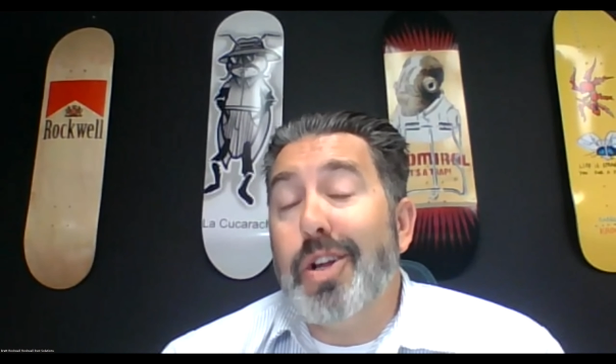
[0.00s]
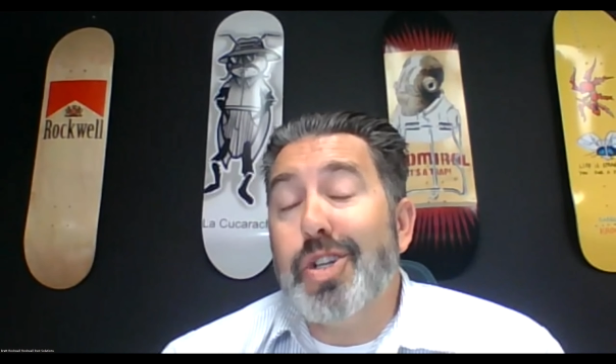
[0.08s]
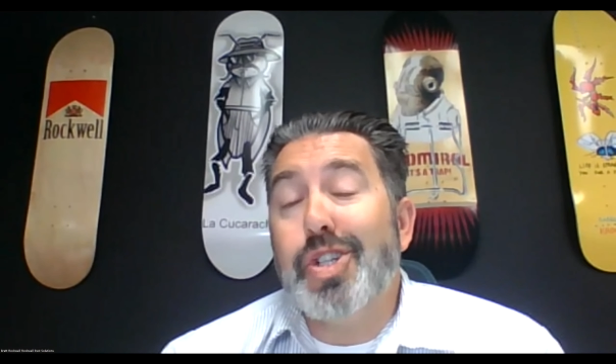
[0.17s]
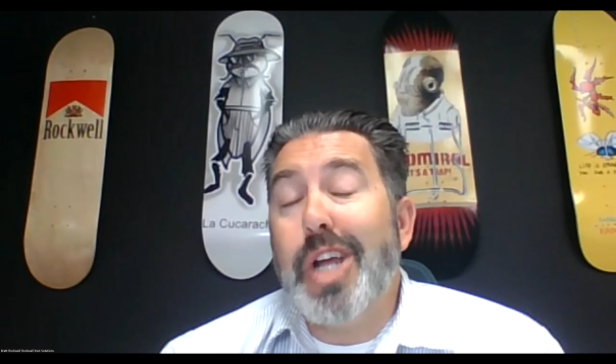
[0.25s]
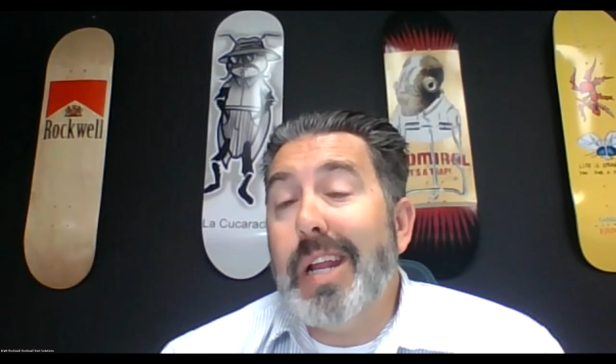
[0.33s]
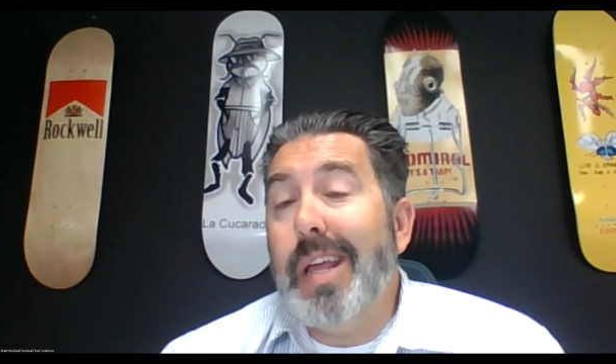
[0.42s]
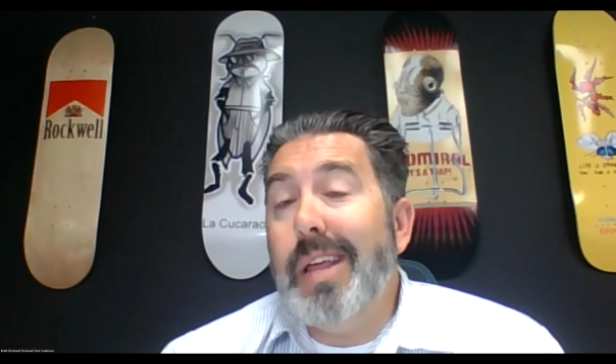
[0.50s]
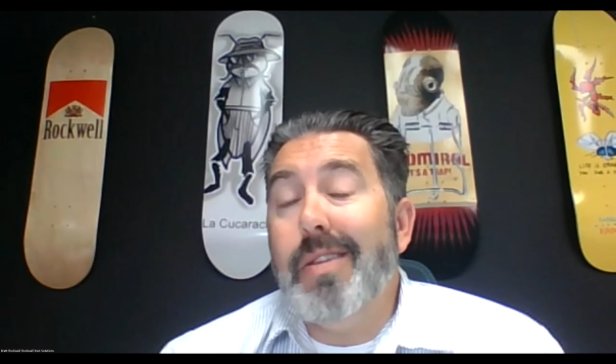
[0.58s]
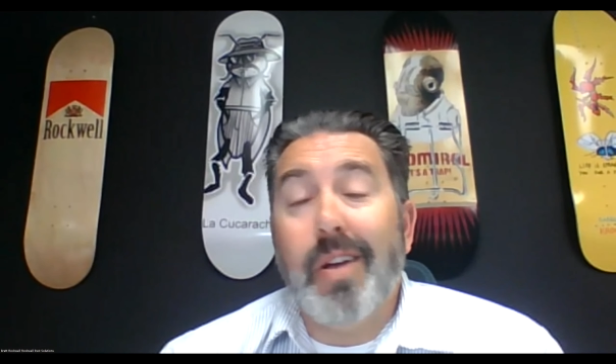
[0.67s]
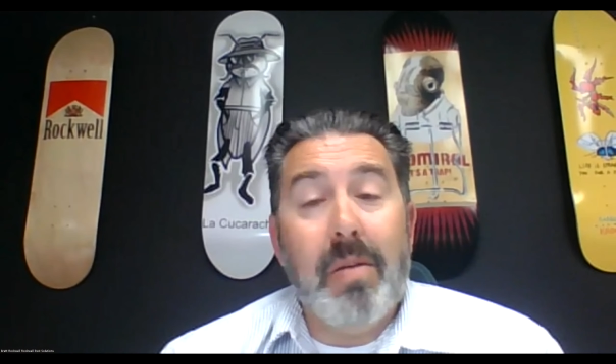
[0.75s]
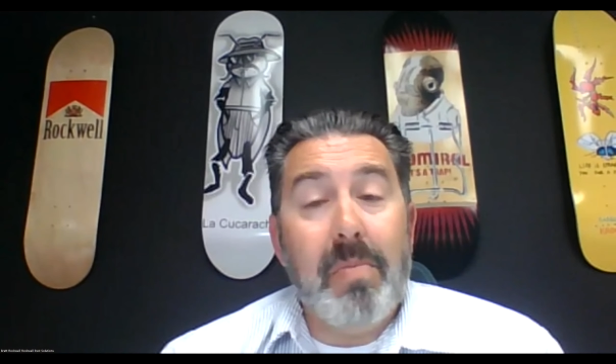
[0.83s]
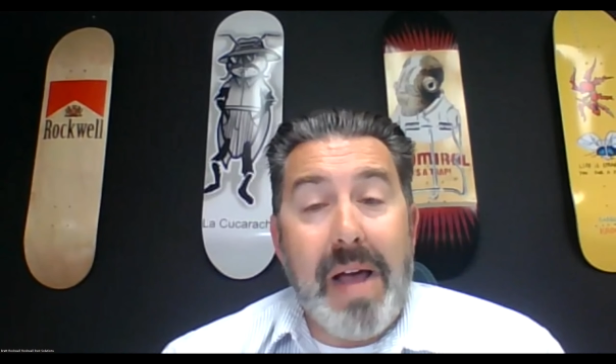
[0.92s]
they're shady.
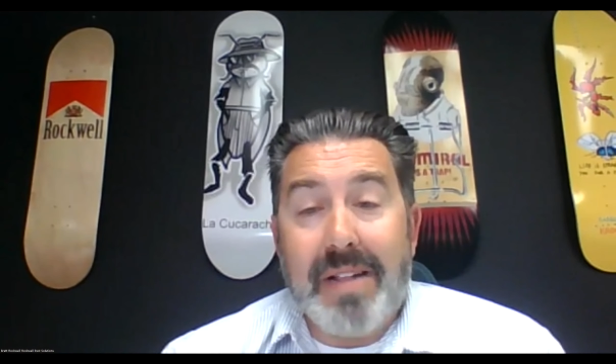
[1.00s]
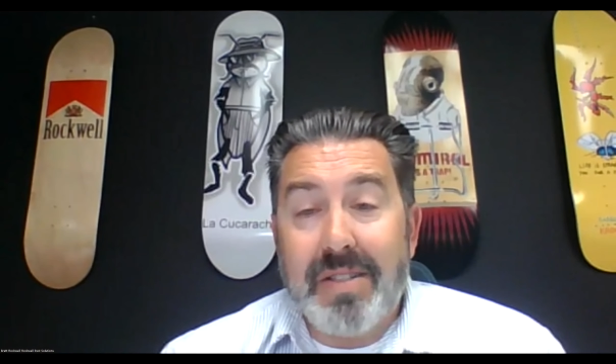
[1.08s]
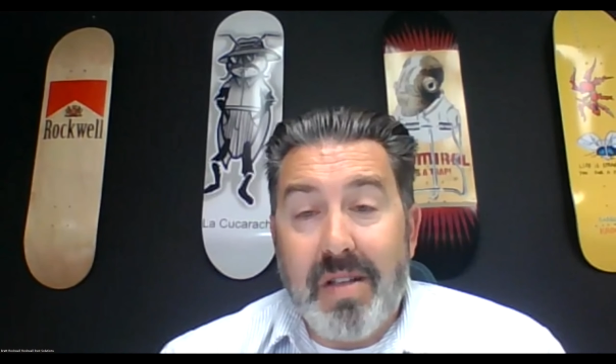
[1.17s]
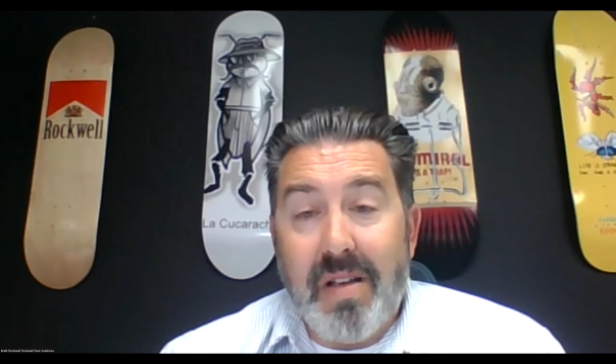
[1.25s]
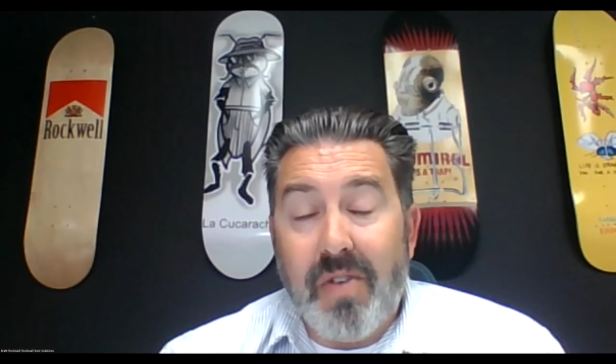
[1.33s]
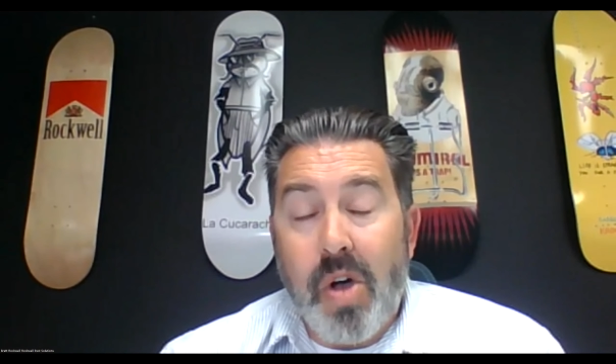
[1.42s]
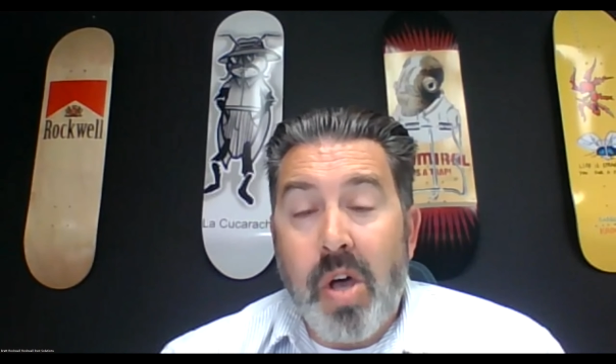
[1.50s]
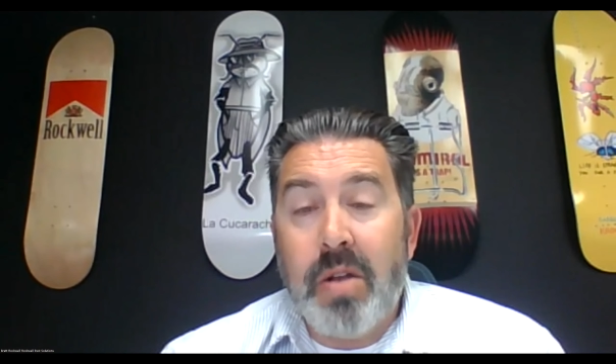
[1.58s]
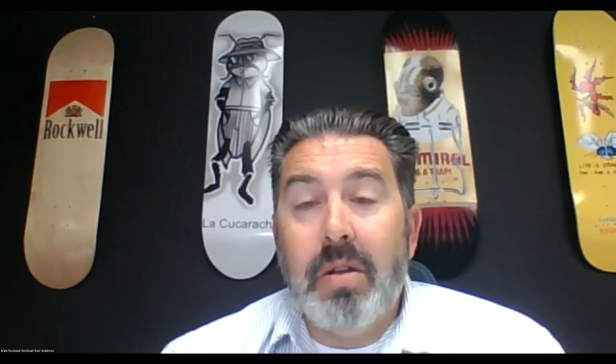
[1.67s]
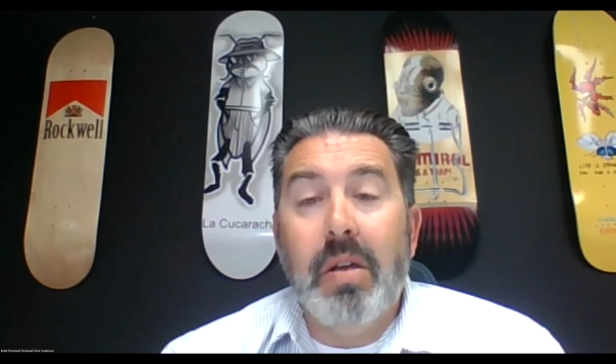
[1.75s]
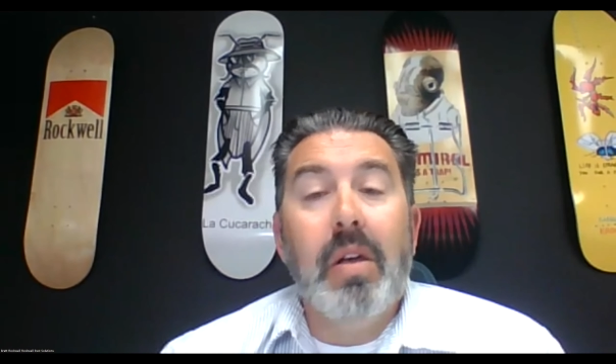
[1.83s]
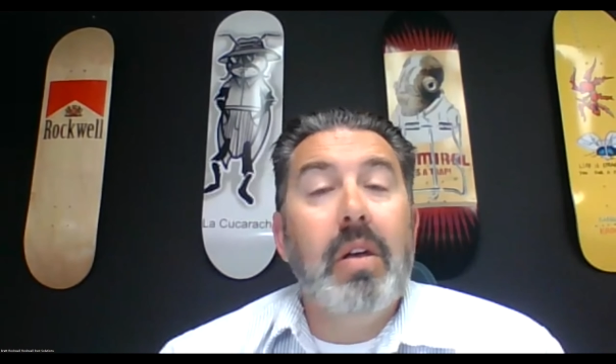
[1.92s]
They're going to pad stuff on.